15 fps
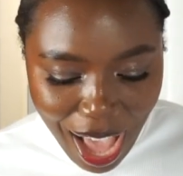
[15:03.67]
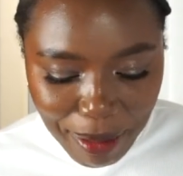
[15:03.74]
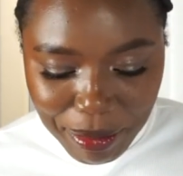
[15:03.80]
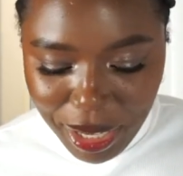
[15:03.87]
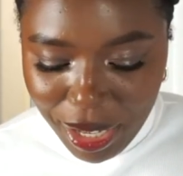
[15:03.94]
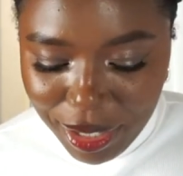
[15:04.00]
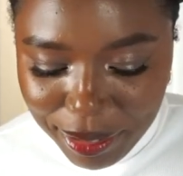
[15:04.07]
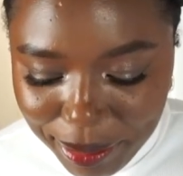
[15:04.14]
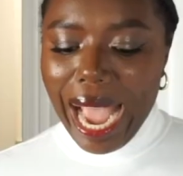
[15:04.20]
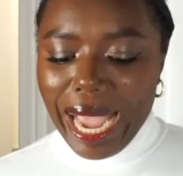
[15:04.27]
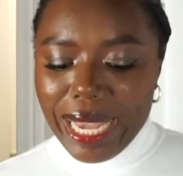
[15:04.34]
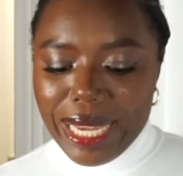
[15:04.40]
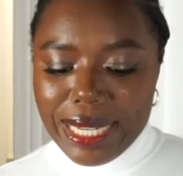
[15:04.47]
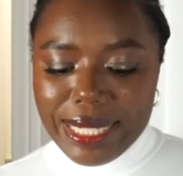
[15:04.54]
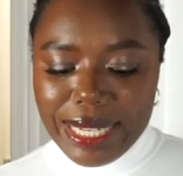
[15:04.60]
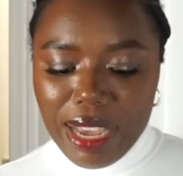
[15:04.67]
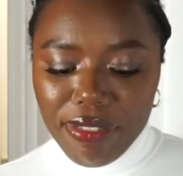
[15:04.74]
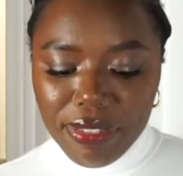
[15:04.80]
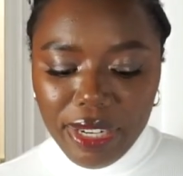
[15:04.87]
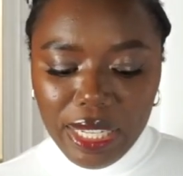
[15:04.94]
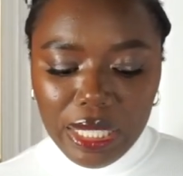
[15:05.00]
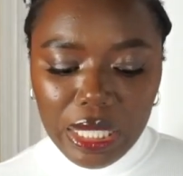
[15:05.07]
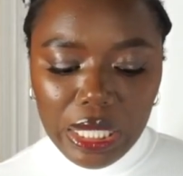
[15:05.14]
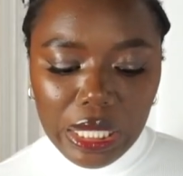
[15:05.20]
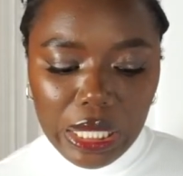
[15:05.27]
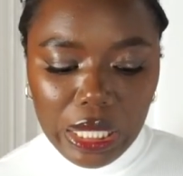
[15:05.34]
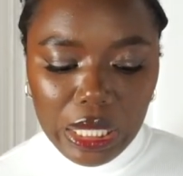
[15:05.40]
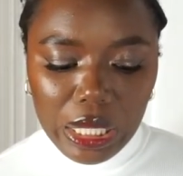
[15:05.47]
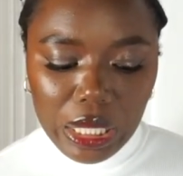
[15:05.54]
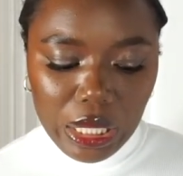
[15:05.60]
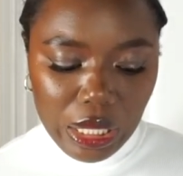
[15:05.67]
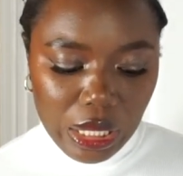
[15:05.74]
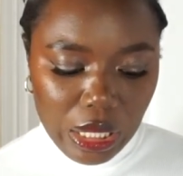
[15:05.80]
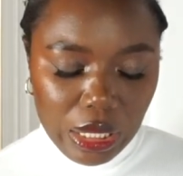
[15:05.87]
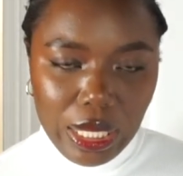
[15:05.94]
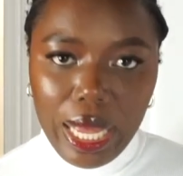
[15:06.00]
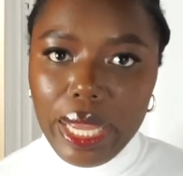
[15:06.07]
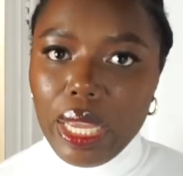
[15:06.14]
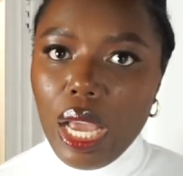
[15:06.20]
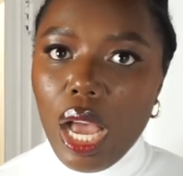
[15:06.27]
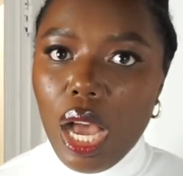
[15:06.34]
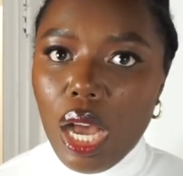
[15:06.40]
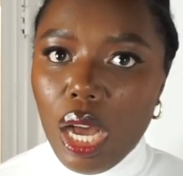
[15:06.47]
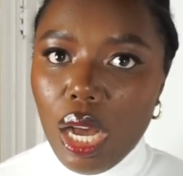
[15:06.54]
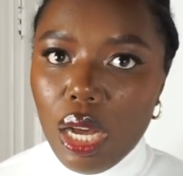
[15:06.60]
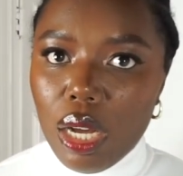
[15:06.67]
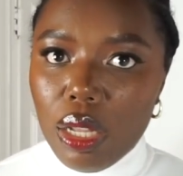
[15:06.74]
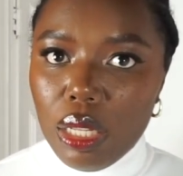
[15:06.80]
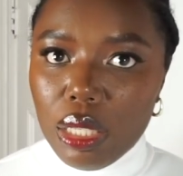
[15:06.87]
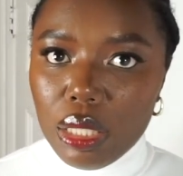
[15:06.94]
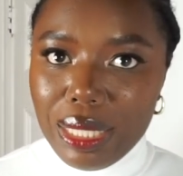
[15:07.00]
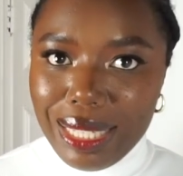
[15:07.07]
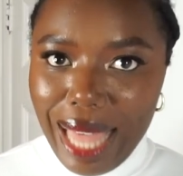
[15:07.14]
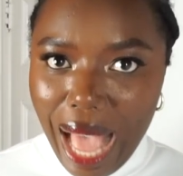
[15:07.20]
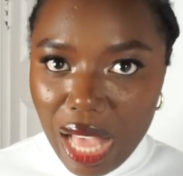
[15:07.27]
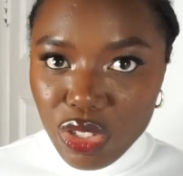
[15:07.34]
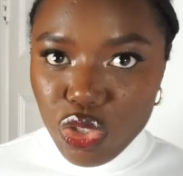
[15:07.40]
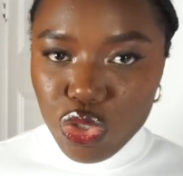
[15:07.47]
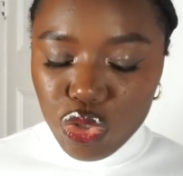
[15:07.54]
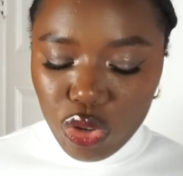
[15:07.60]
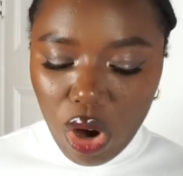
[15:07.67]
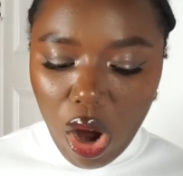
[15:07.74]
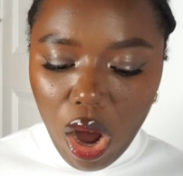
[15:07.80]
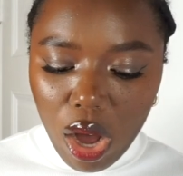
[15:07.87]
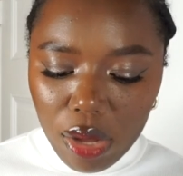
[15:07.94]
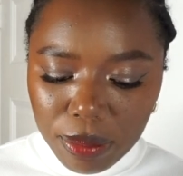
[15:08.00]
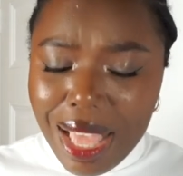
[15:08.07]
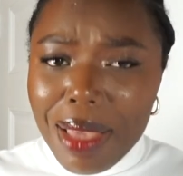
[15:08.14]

I'm done. I definitely needed like a glass straw